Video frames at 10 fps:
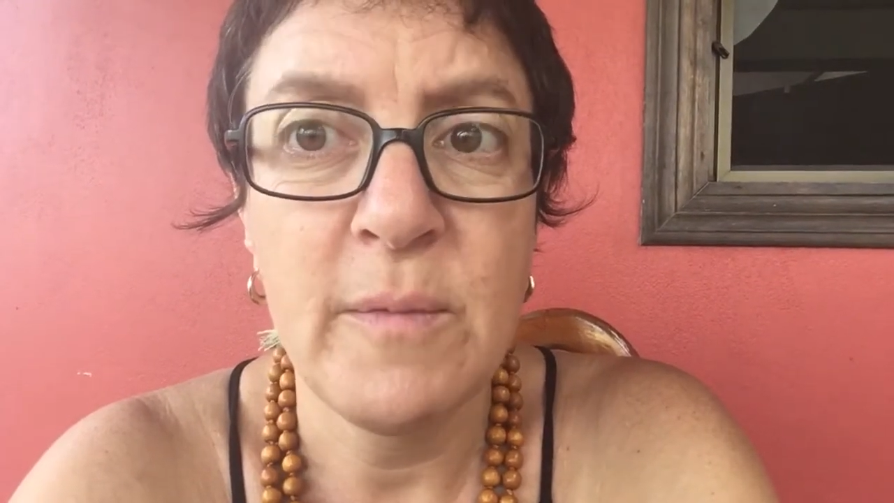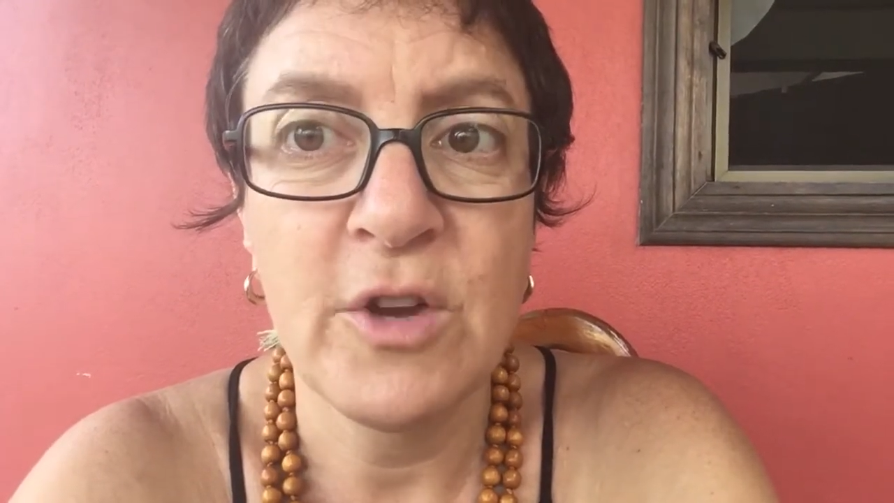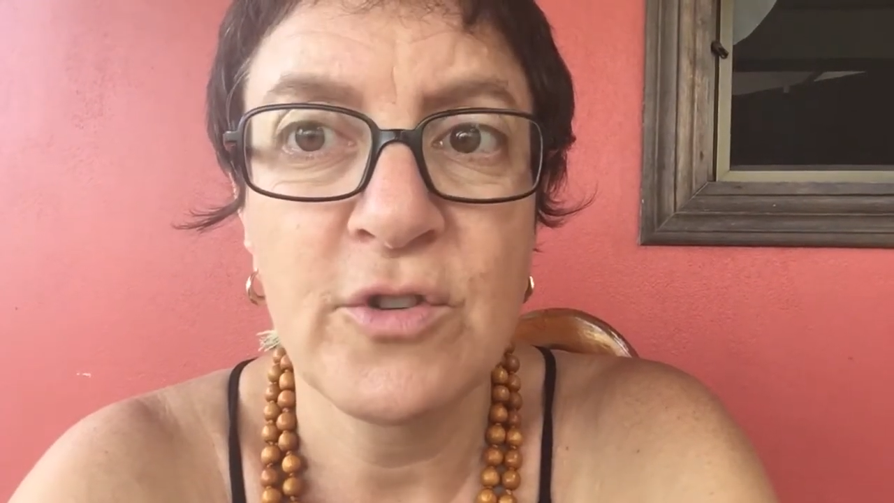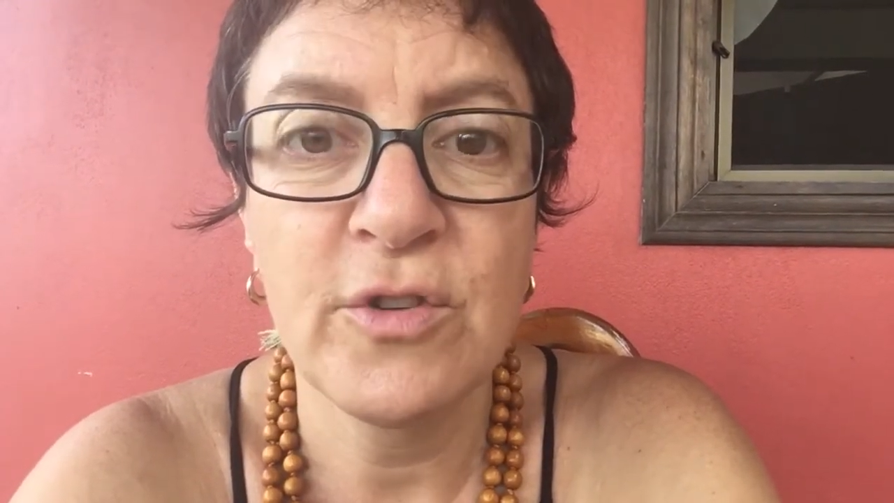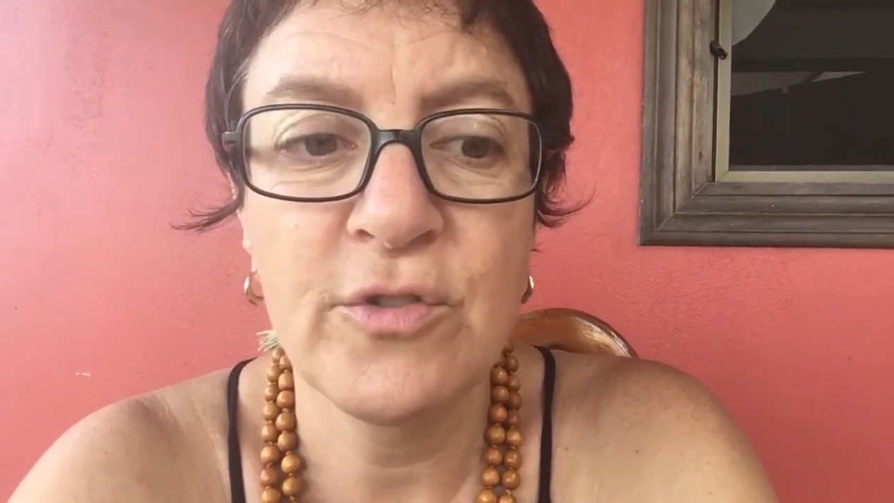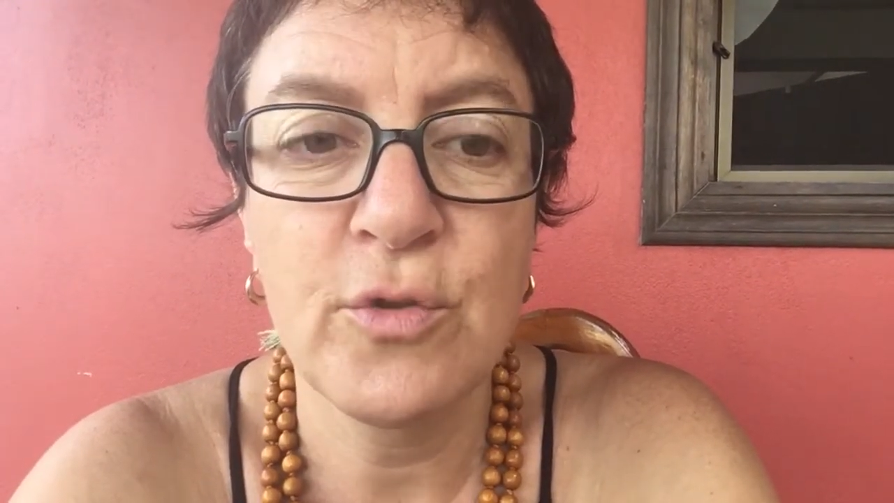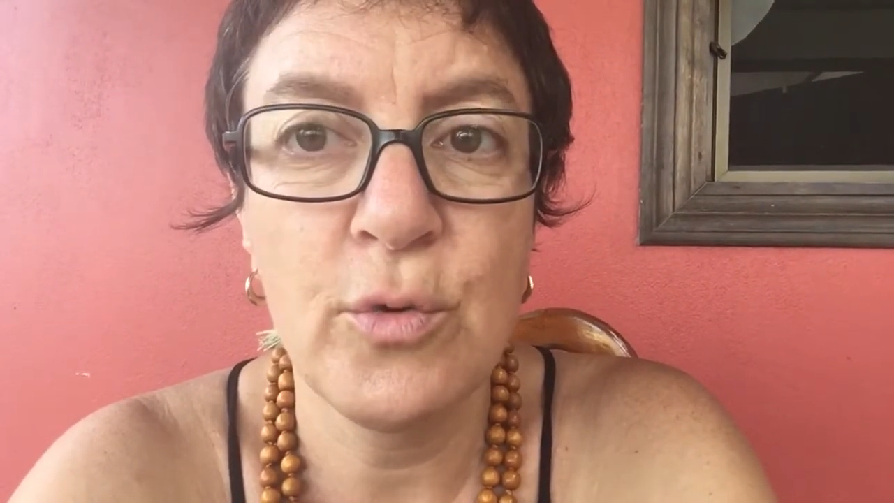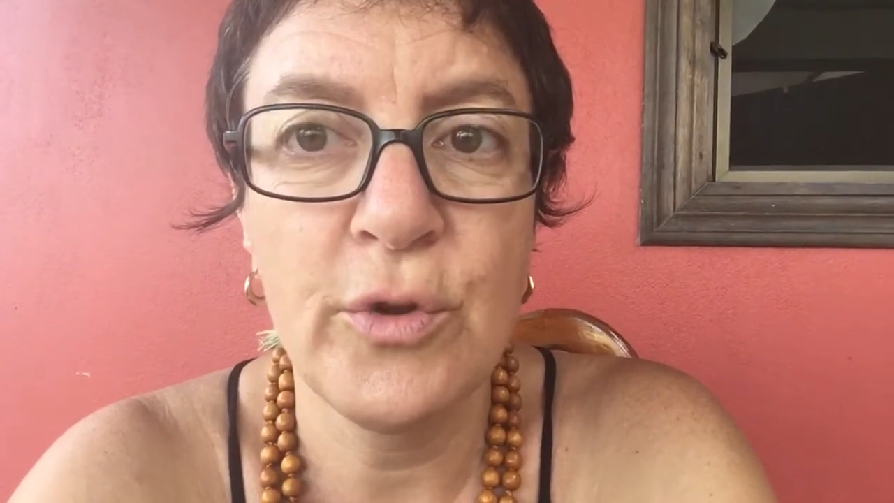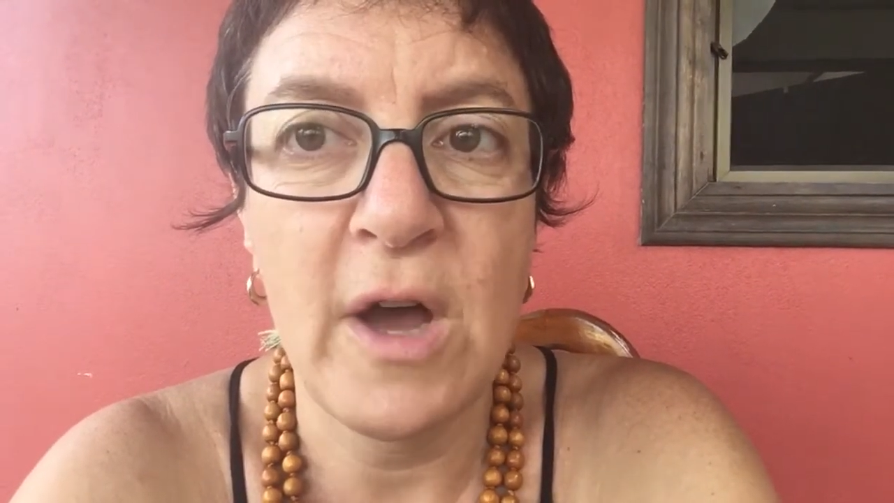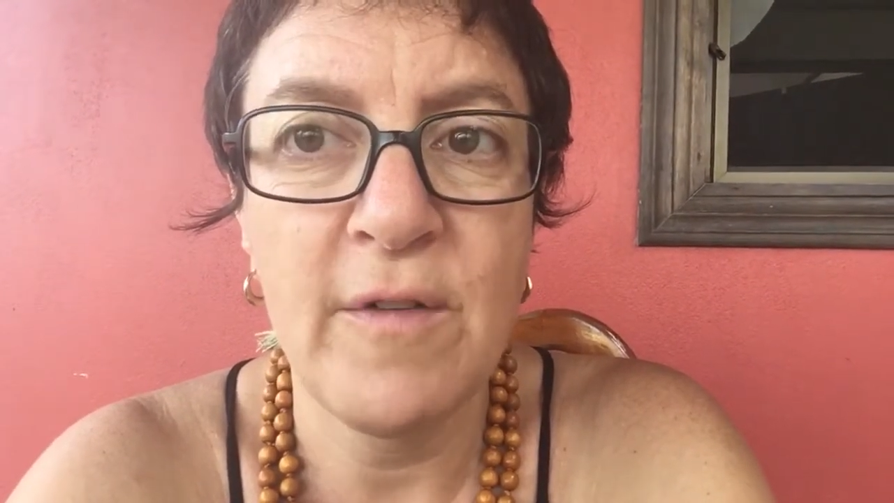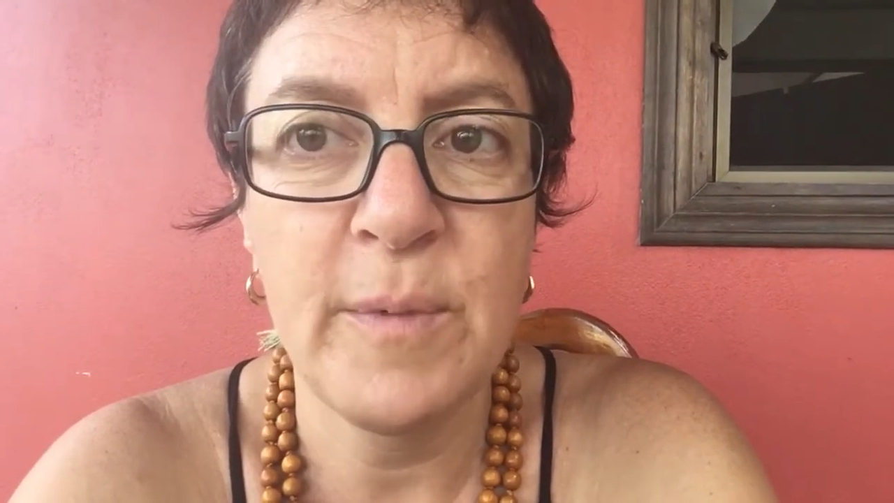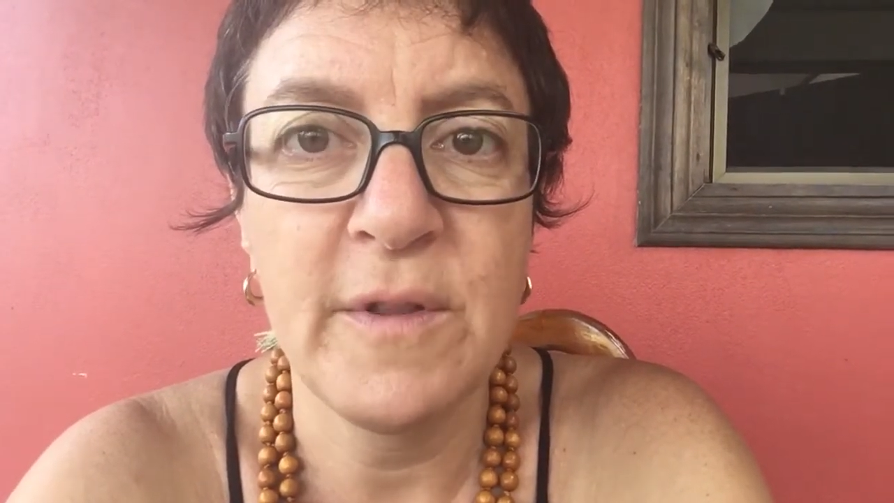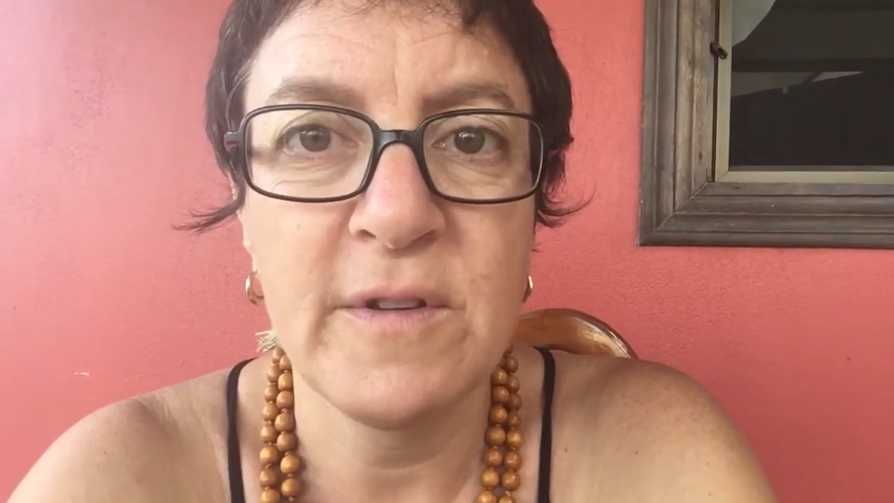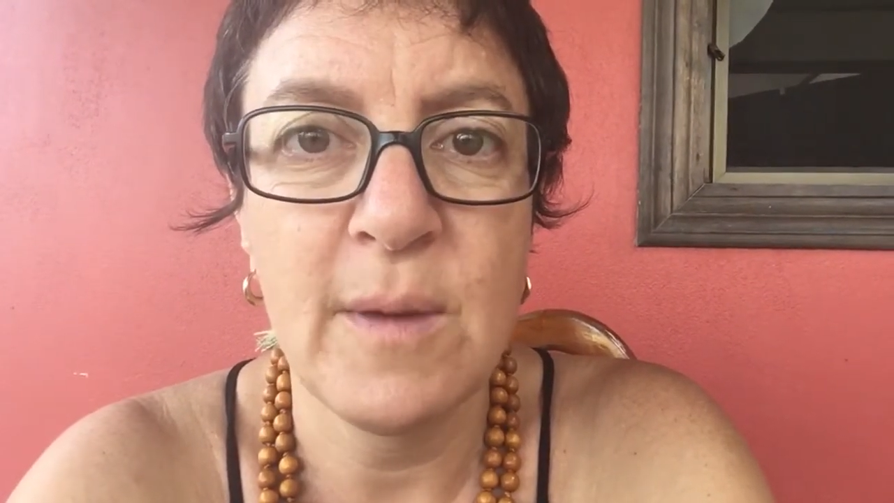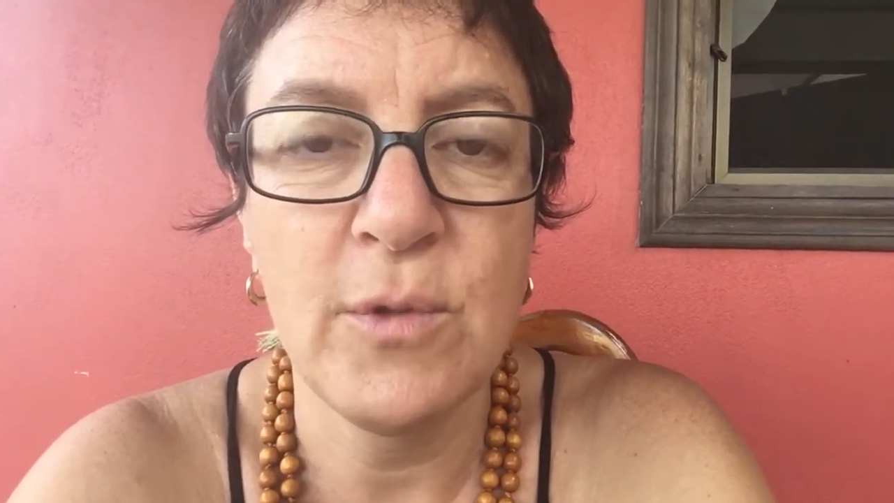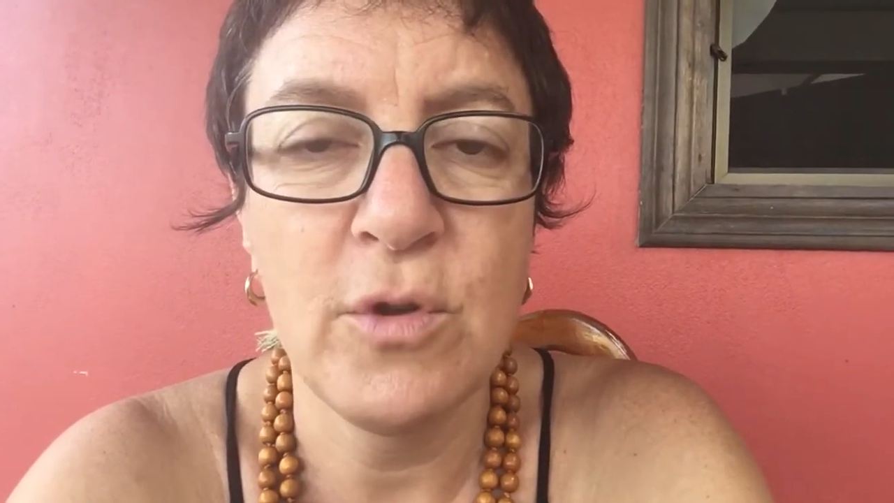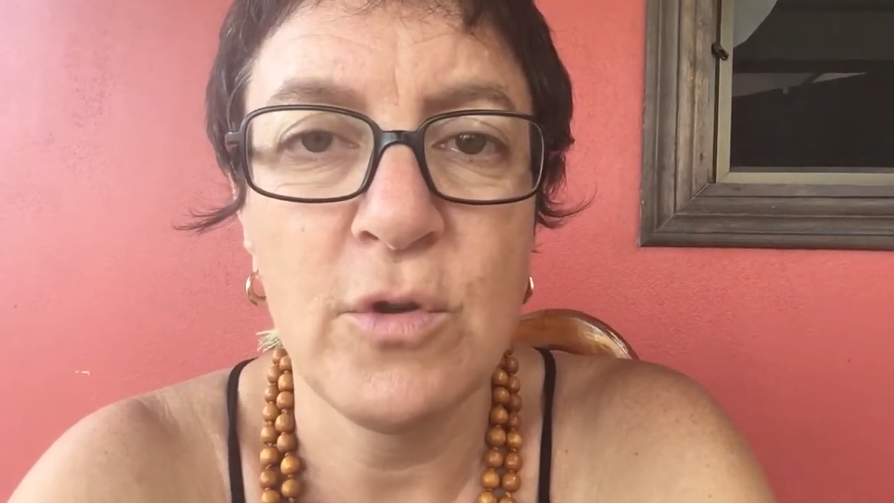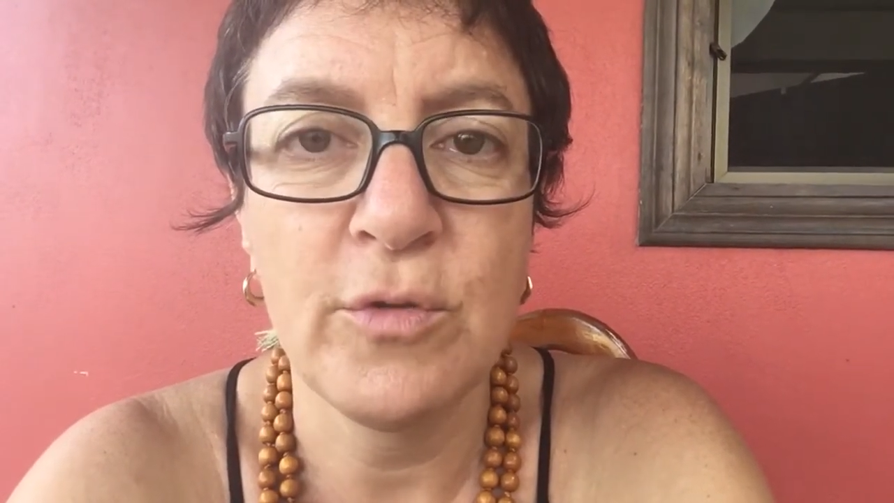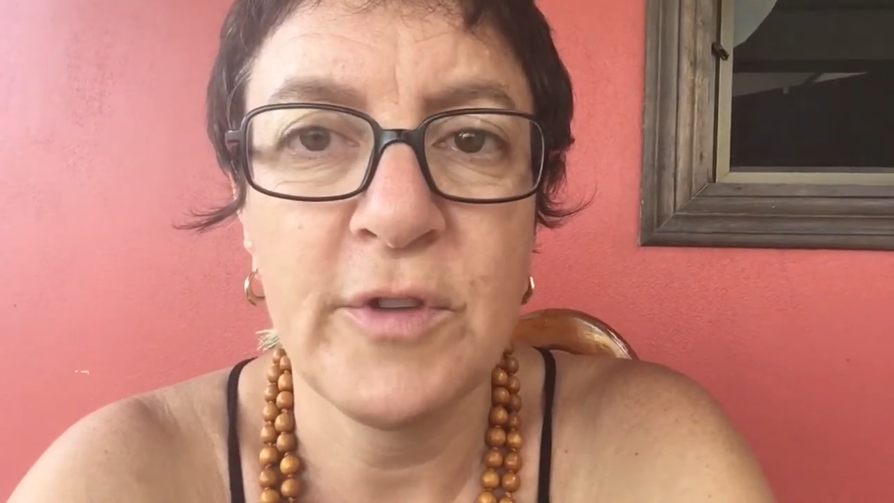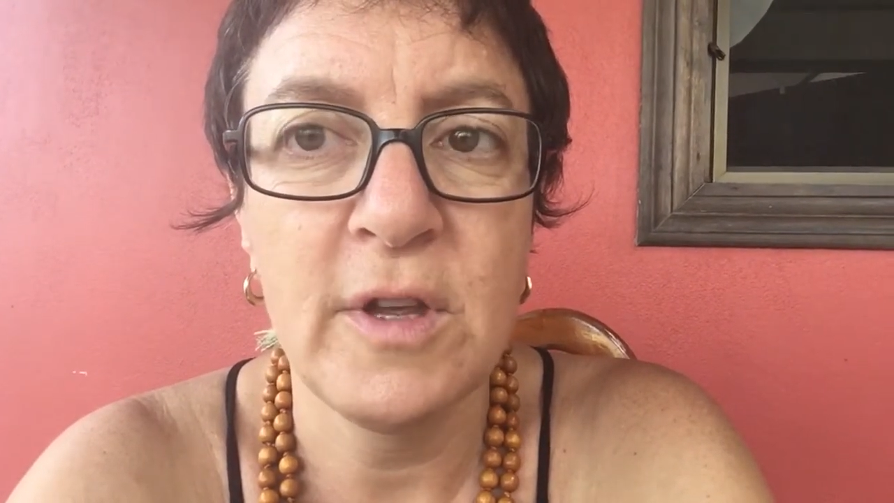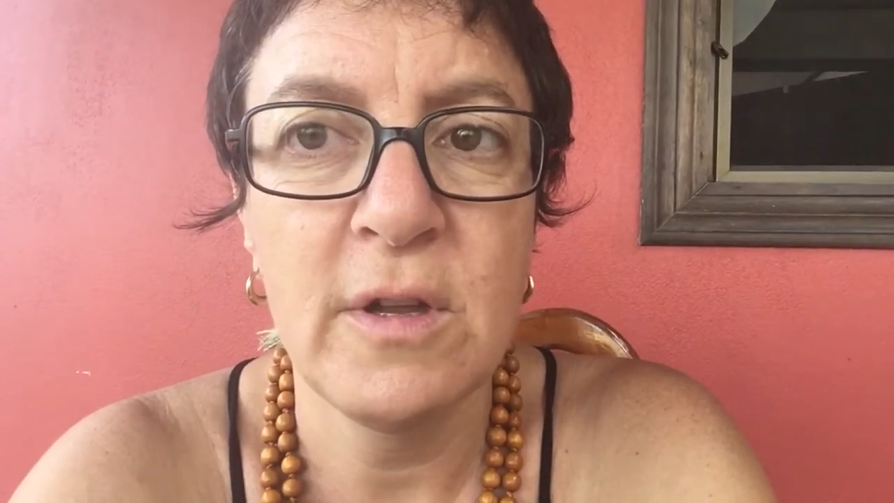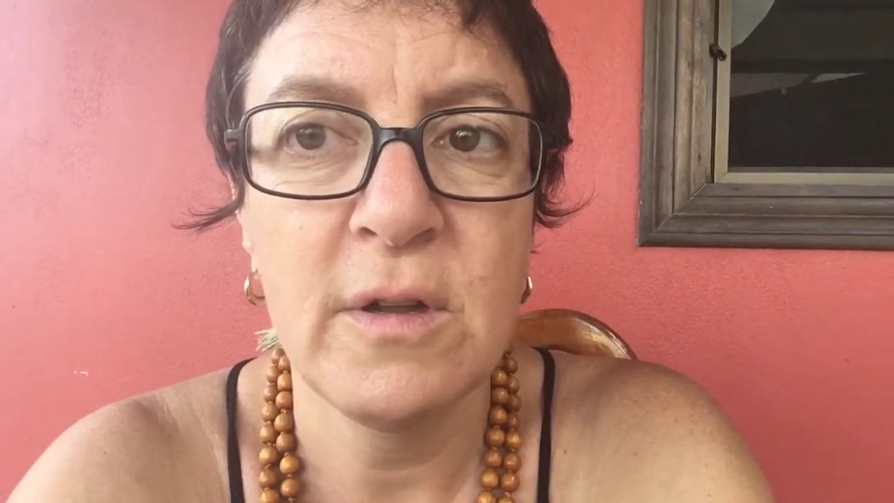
Make sure it's cooled off by the time you use it.